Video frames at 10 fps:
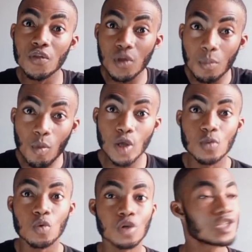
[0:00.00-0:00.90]
the more
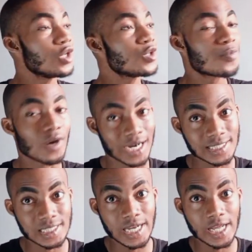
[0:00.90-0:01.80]
you will continue to
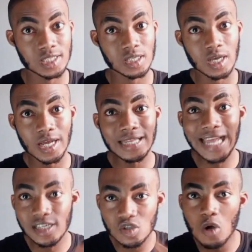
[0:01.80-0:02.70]
procrastinate.
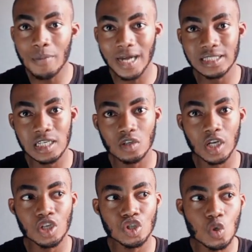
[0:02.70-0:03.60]
There is no bad deal
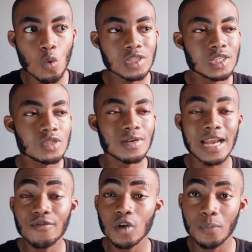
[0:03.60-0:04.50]
in you wanting to
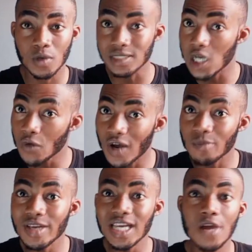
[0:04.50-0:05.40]
level up yourself
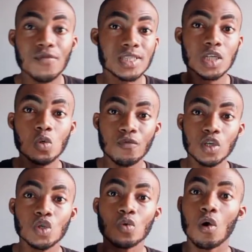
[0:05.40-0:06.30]
and making every single
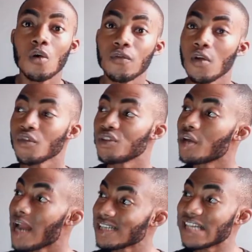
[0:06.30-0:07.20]
video of
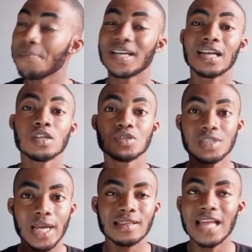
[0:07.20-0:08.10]
the last time better than
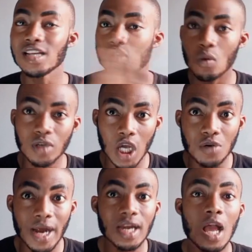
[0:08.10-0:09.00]
today. That is okay,
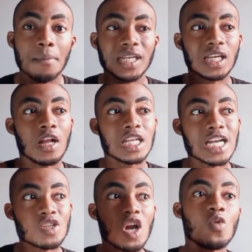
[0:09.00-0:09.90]
right? But then
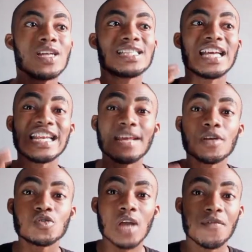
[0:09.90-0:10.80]
there's always a
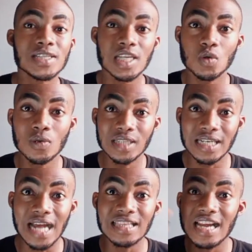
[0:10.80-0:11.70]
limit to every single
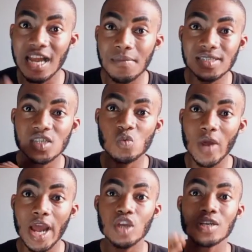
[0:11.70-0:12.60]
thing. And the limit is
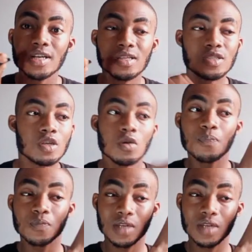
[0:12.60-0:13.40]
where you need to